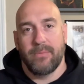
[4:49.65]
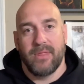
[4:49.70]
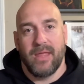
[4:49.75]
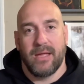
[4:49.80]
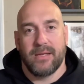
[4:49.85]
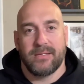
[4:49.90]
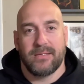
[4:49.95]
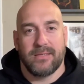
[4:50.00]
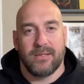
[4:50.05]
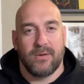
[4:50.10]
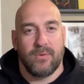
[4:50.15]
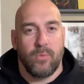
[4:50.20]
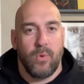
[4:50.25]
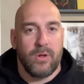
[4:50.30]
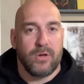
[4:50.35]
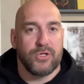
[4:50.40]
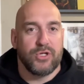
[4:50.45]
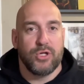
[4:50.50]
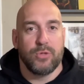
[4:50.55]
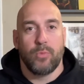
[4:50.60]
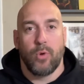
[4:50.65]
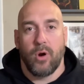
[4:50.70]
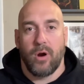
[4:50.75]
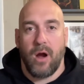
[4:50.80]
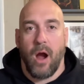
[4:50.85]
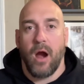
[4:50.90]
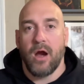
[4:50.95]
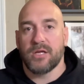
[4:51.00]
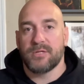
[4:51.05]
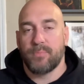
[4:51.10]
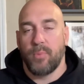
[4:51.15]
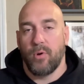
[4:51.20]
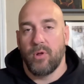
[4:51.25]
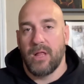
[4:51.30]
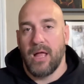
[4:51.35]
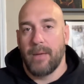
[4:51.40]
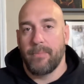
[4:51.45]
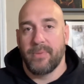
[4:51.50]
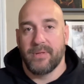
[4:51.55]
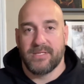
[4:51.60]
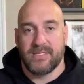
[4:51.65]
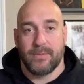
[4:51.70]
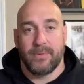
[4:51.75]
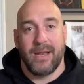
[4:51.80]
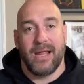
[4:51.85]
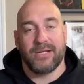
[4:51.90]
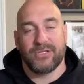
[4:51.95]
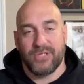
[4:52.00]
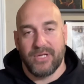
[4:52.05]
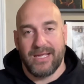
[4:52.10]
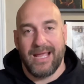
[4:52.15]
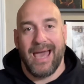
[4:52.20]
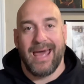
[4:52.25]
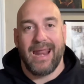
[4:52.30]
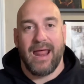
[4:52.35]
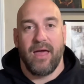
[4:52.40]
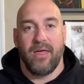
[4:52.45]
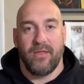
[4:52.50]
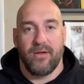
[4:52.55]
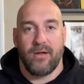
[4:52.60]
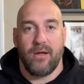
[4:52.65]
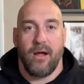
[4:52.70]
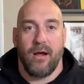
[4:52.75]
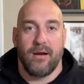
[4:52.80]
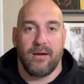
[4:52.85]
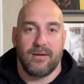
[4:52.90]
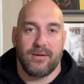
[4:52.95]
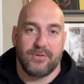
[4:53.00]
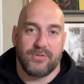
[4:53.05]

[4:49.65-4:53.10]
that 1 or 2 more cars pull up and someone actually got out of their car.